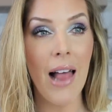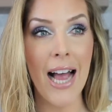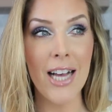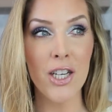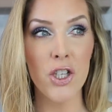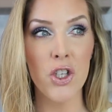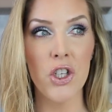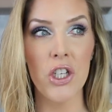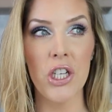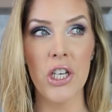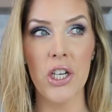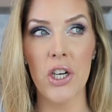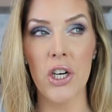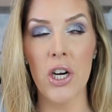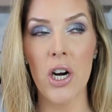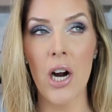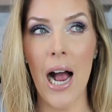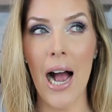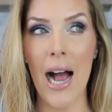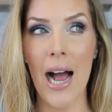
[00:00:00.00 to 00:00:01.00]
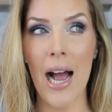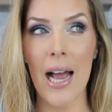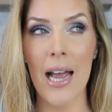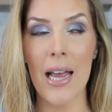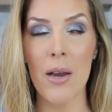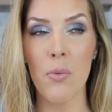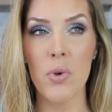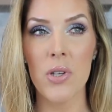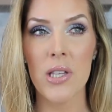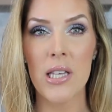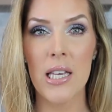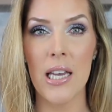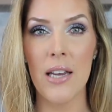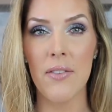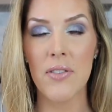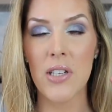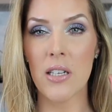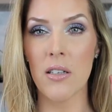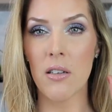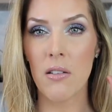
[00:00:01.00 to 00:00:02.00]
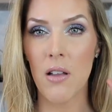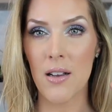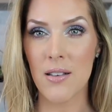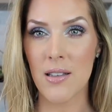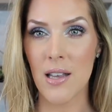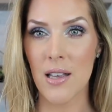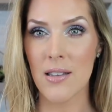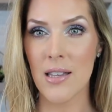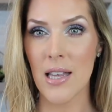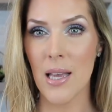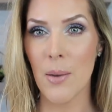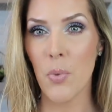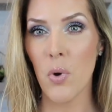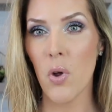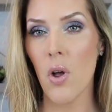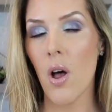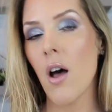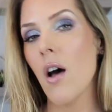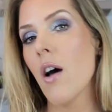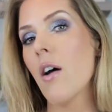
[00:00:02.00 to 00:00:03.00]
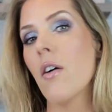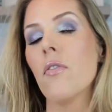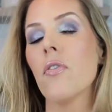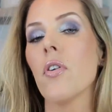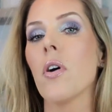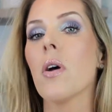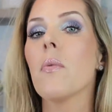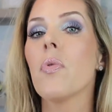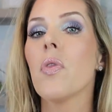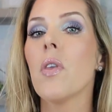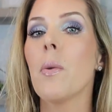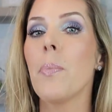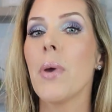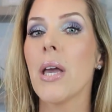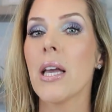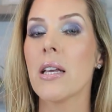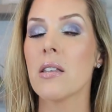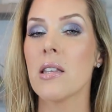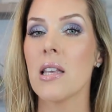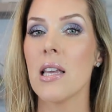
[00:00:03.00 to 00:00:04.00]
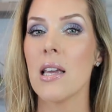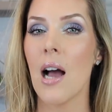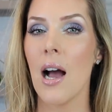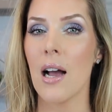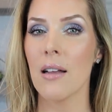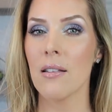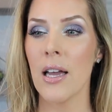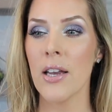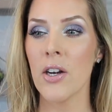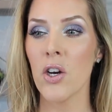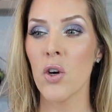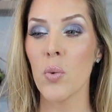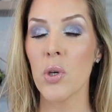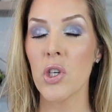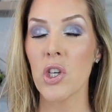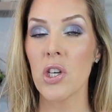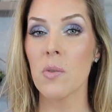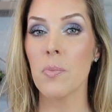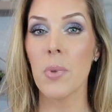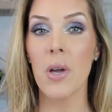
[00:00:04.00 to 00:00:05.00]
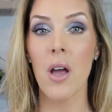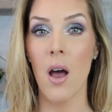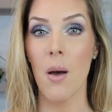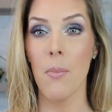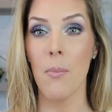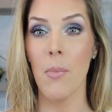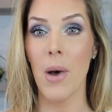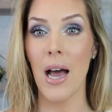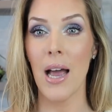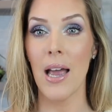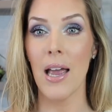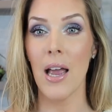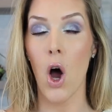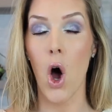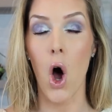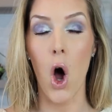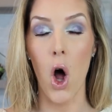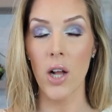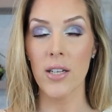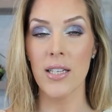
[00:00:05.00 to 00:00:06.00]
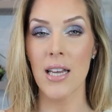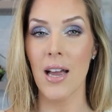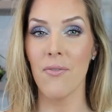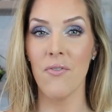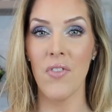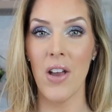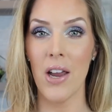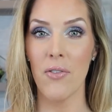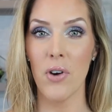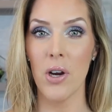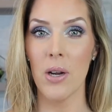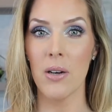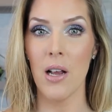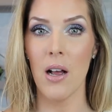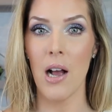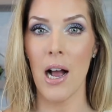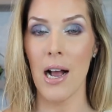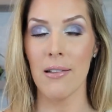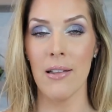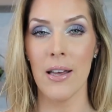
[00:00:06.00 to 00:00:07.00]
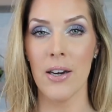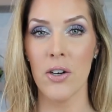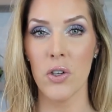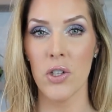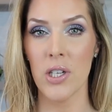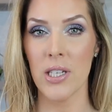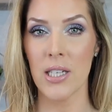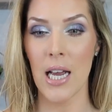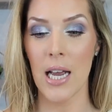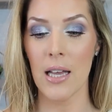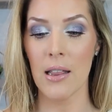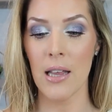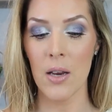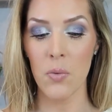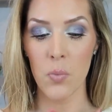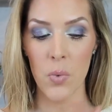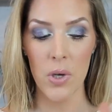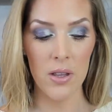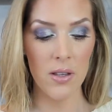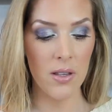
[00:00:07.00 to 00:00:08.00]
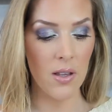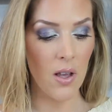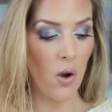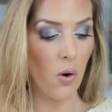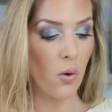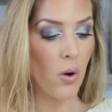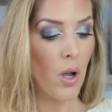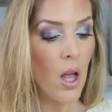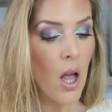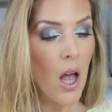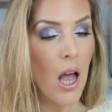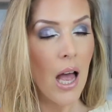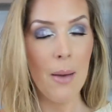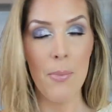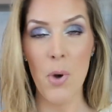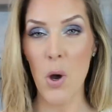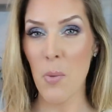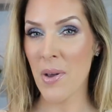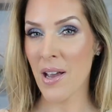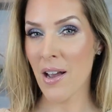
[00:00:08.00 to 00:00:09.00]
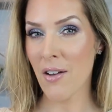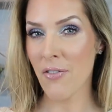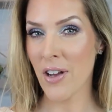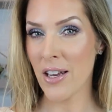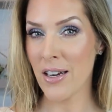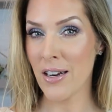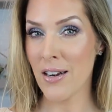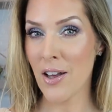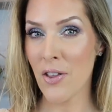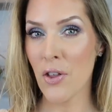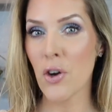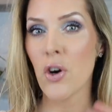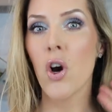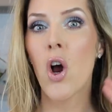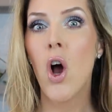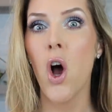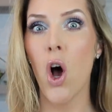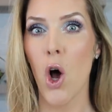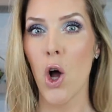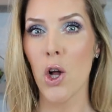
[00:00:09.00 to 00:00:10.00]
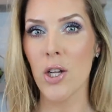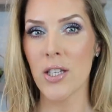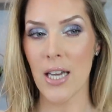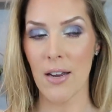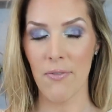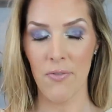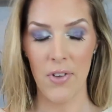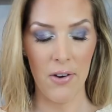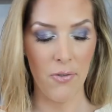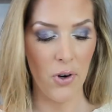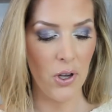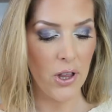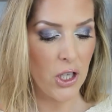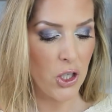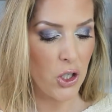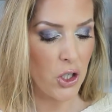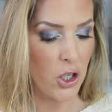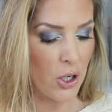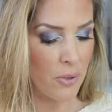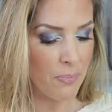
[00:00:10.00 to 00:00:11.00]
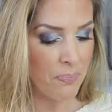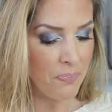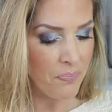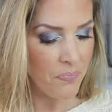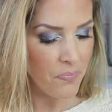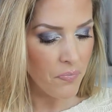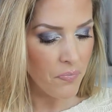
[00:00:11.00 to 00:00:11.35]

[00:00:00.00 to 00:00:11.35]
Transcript: last year, I received a deluxe size sample of the Pixi eyeliner, which has become my all-time favorite eyeliner to tightline with. So I'm hoping I find another all-time favorite this year.